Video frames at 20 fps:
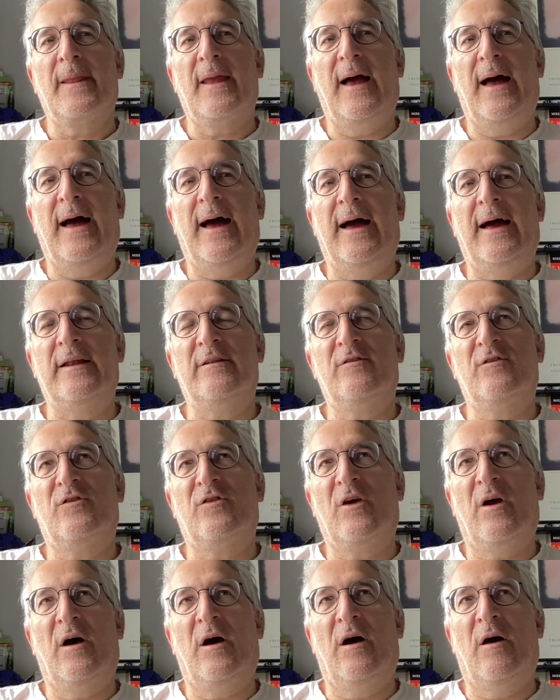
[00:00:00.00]
and
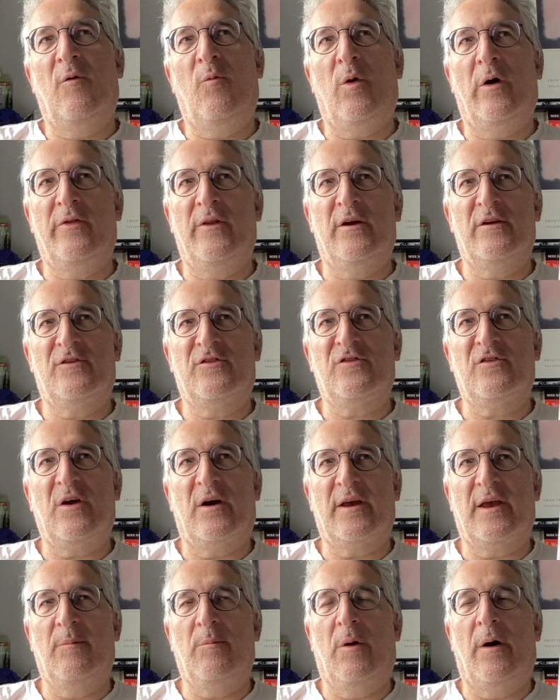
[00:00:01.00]
uh, one that
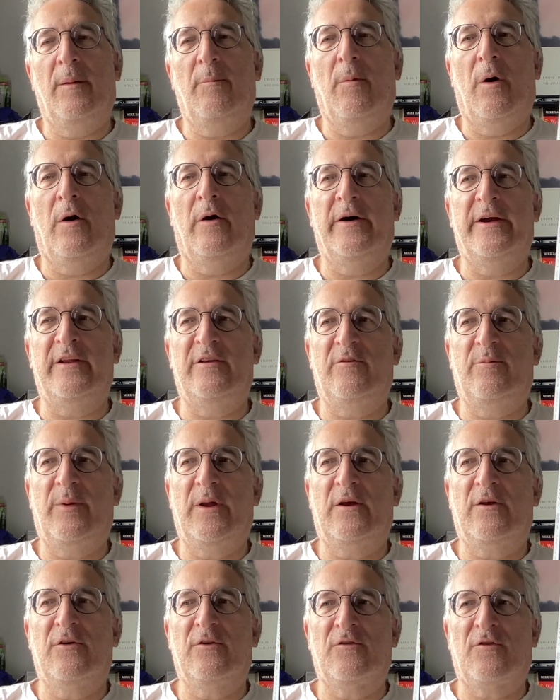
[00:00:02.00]
stuck in my mind
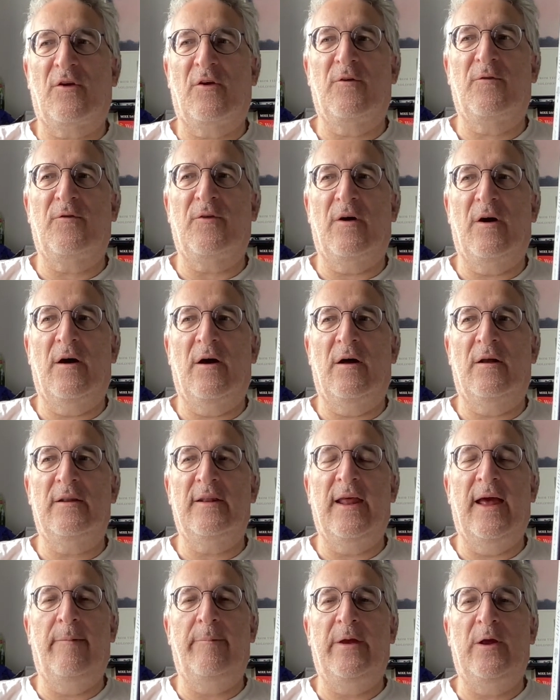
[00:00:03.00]
because of uh,
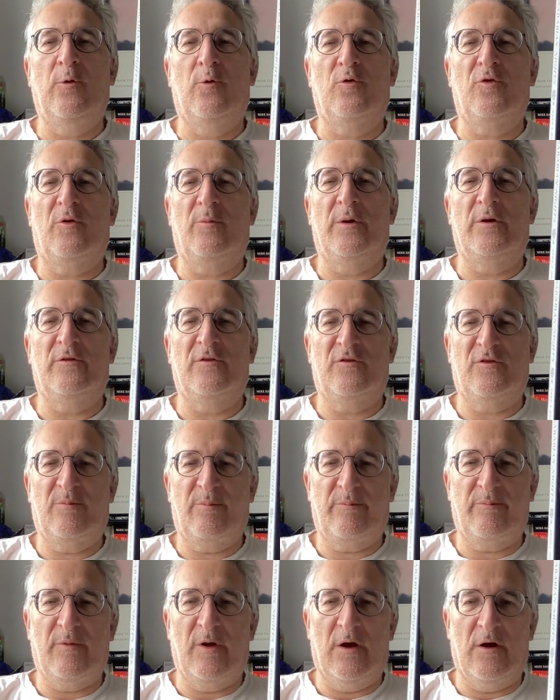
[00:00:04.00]
Naomi Alderman's
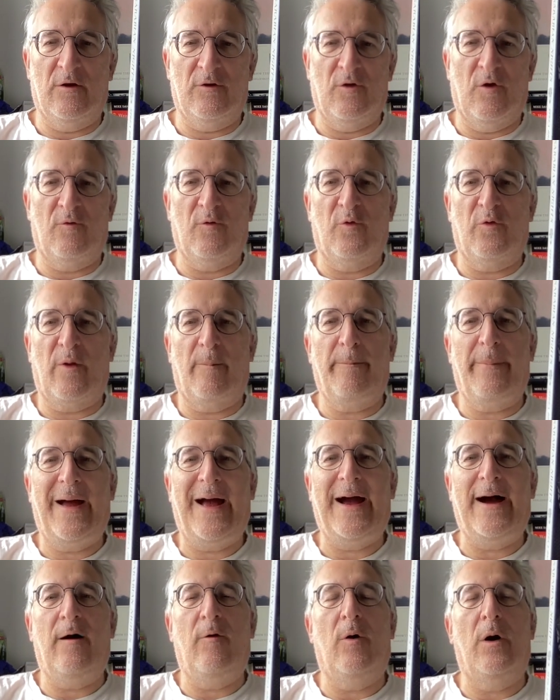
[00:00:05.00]
uh, novel The
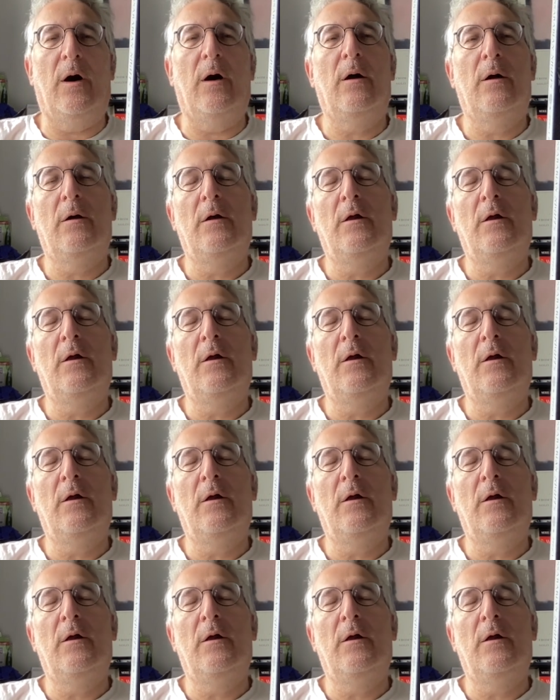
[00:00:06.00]
Power,